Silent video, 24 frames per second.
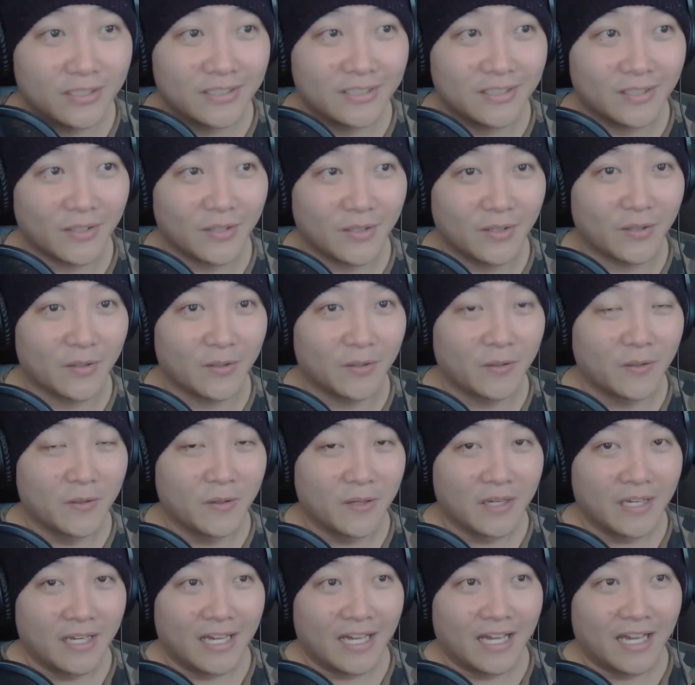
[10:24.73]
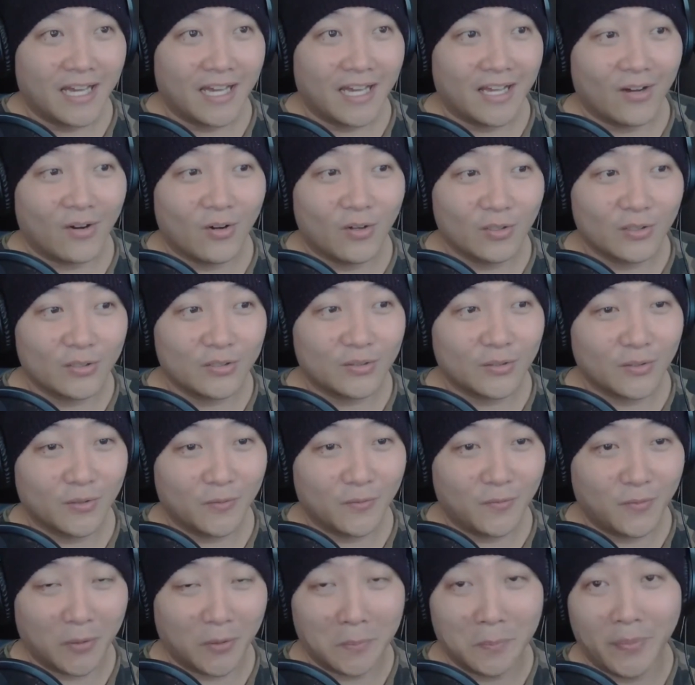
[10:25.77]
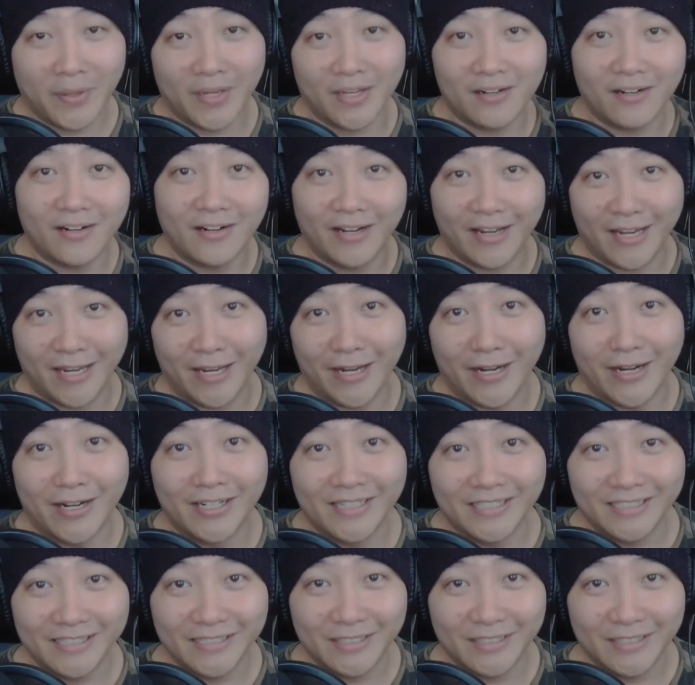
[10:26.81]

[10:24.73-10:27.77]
So also for bigger ears,